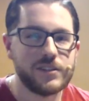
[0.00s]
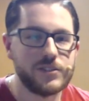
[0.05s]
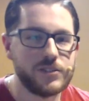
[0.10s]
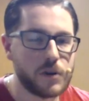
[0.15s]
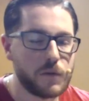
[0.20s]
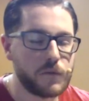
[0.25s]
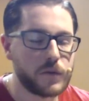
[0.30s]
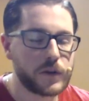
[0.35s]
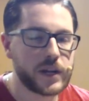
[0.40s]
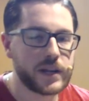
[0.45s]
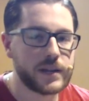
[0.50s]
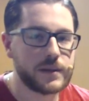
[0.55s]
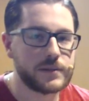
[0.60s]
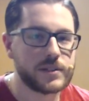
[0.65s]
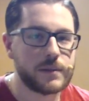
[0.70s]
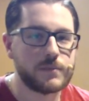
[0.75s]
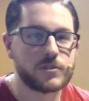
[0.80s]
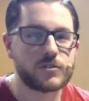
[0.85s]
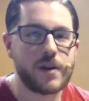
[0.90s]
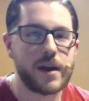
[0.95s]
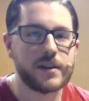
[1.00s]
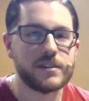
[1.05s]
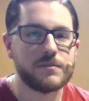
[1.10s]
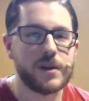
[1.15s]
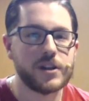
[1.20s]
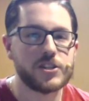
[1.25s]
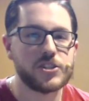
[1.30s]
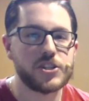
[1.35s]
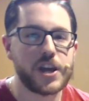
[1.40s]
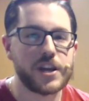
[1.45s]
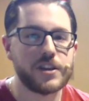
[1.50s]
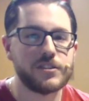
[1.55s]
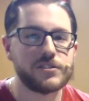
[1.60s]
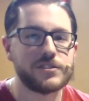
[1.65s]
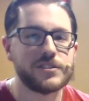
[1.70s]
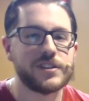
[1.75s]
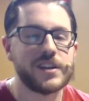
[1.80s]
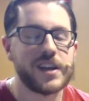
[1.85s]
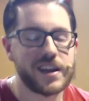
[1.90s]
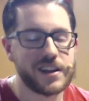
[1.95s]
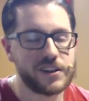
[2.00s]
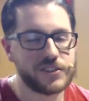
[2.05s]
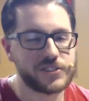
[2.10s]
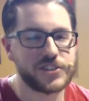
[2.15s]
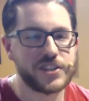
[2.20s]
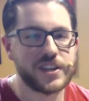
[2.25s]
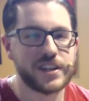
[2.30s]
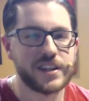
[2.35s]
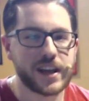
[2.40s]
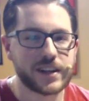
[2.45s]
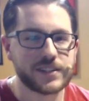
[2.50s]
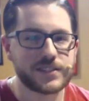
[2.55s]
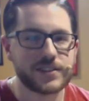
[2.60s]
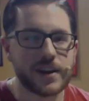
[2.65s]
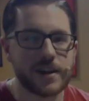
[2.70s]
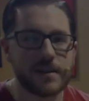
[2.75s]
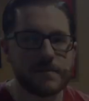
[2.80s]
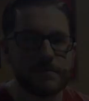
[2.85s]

Don't forget to subscribe to my channel, and I'll see you next time.